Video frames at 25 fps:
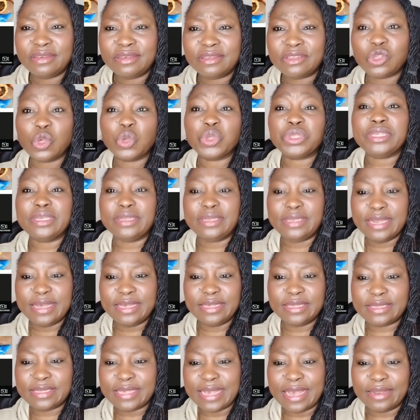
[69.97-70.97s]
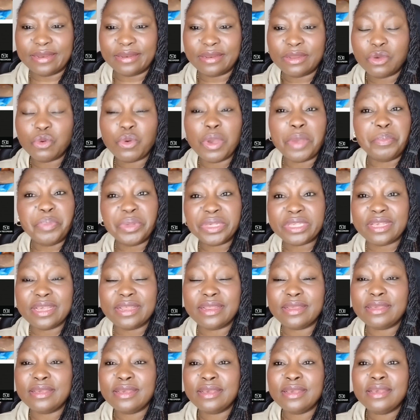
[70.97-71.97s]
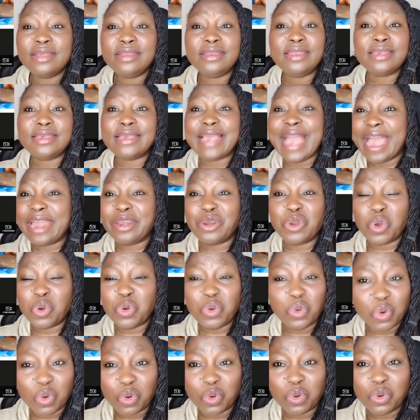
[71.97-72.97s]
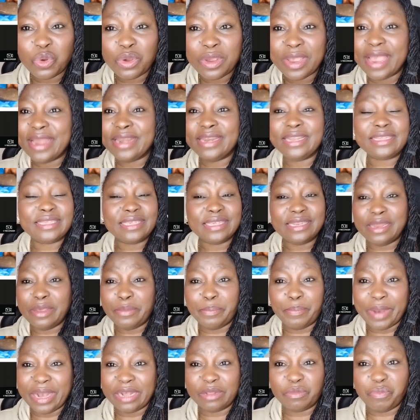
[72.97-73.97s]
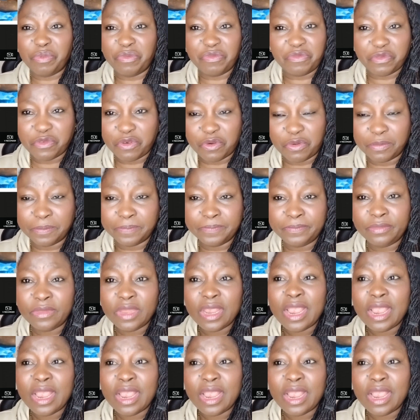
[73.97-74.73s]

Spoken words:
Something there inside. Wait, be say, the guy no know anything about before.